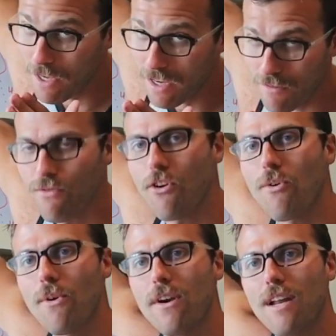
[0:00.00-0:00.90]
peeking
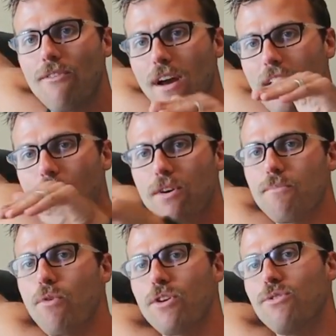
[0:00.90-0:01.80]
forward, and running, we're
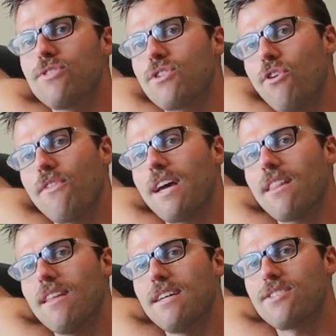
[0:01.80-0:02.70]
more used to going
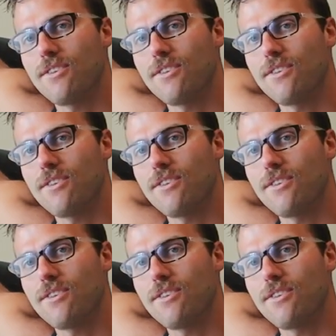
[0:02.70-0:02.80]
like this.